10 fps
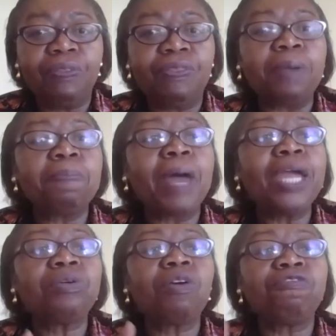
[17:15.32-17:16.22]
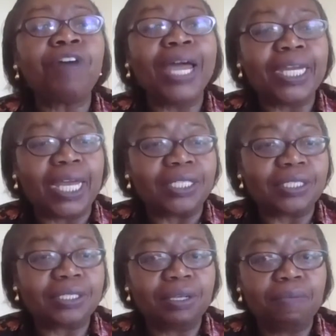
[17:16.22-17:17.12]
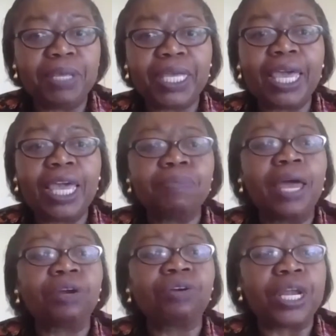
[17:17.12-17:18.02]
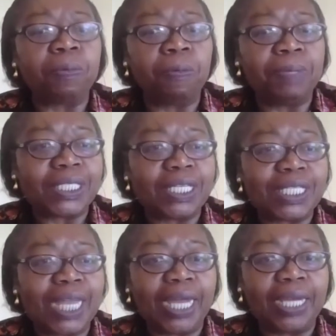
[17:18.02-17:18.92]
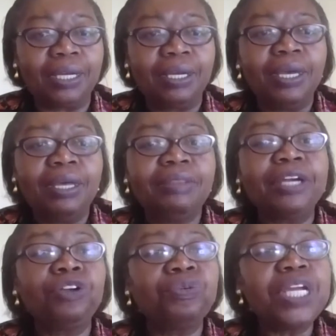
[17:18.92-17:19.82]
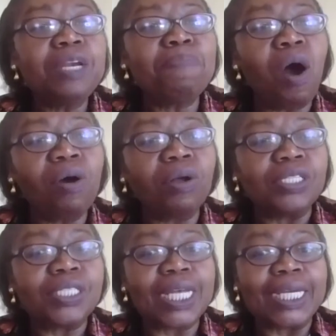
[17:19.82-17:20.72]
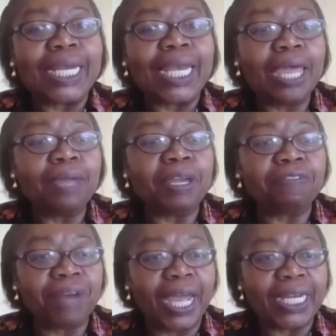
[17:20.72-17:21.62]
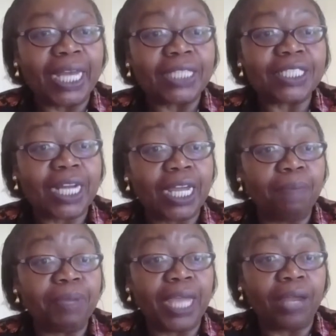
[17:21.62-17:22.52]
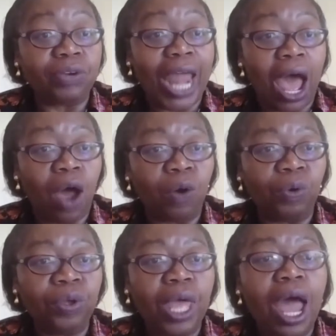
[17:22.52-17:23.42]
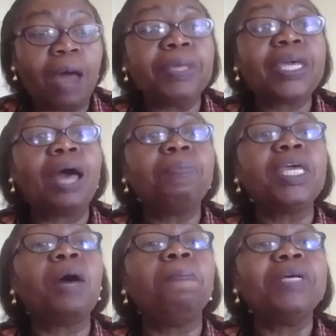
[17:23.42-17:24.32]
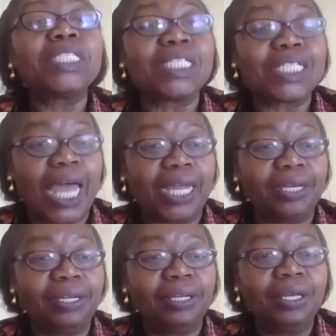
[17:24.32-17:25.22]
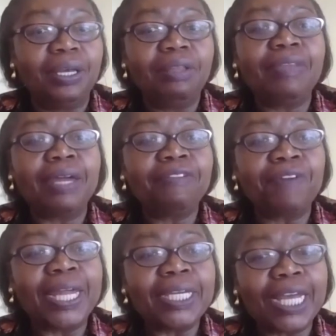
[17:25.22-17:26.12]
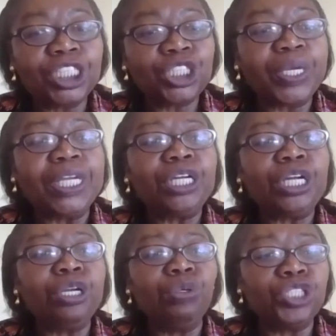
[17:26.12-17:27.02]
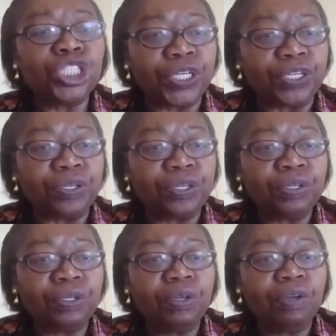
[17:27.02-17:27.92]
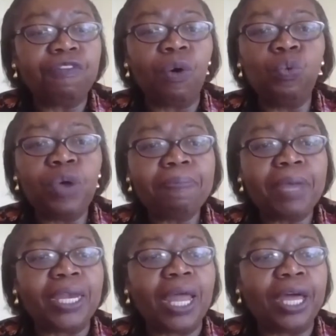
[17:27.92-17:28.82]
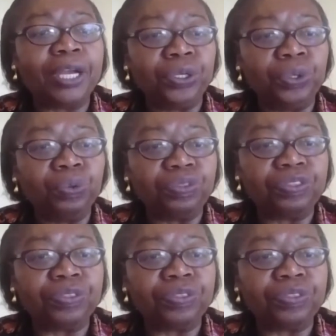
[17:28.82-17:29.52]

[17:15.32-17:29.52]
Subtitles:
That microfinance became a credible business line. That green bonds and climate finance that are coming out now are becoming a business line. That financial inclusion for women and youth,